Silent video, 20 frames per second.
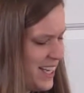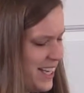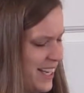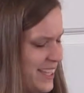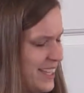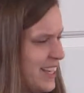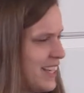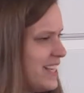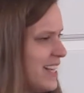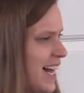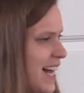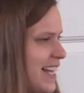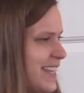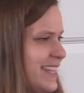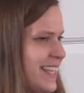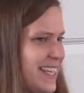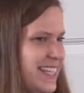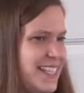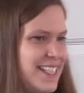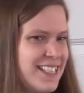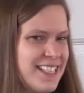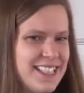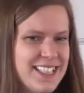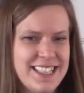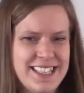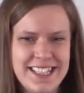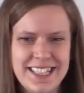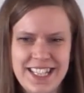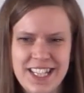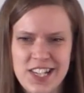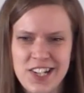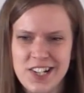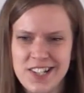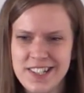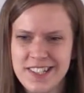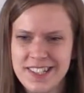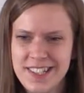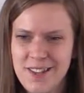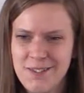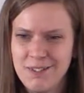They're not the easiest
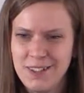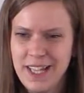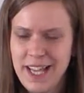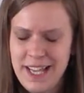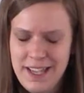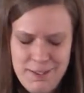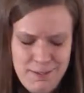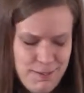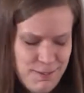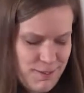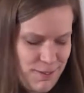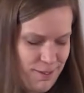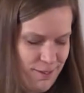years of life.